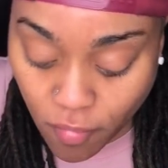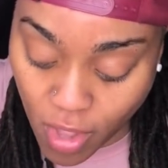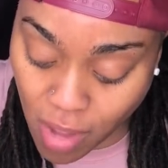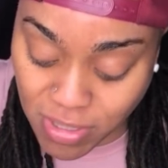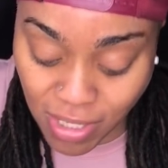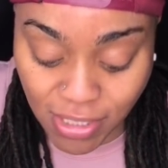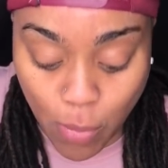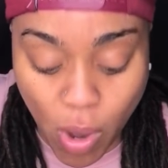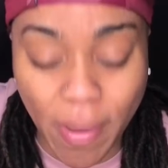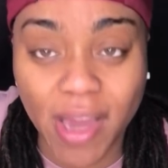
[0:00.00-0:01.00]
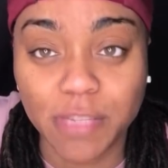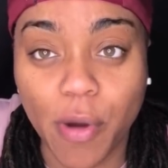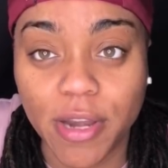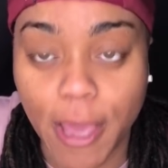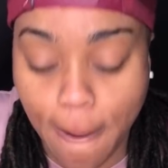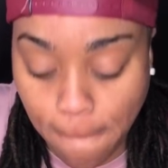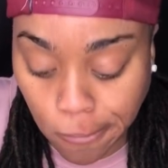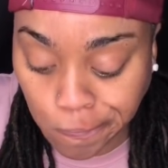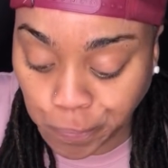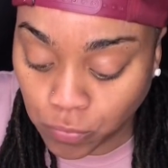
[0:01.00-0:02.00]
I was like, damn, where am I at this party at?
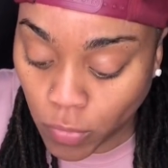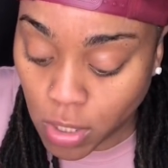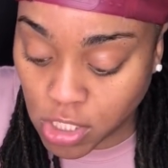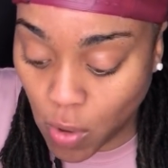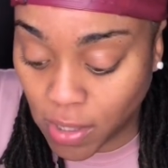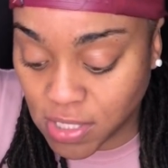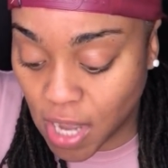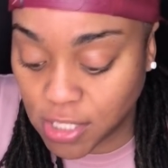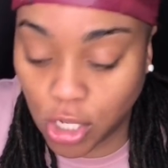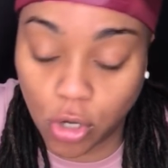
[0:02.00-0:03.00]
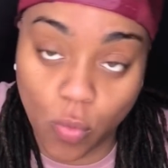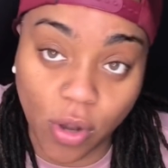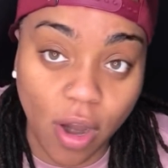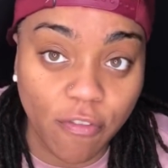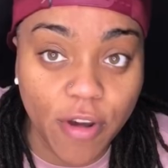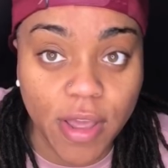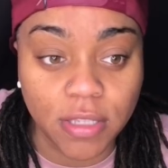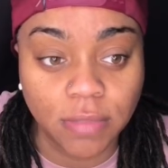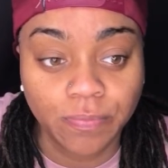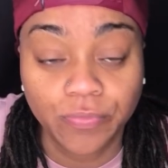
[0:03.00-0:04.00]
So I decided to go to one of our
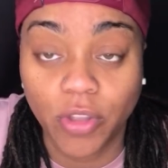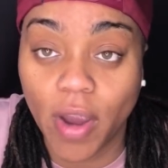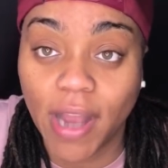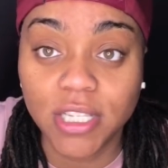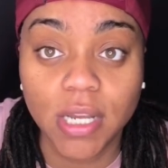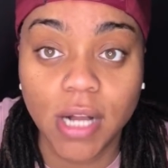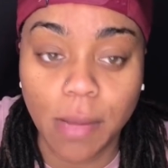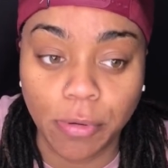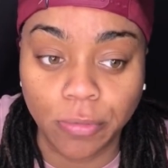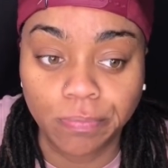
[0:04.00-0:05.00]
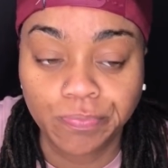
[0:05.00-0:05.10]
friends. They're actually a couple.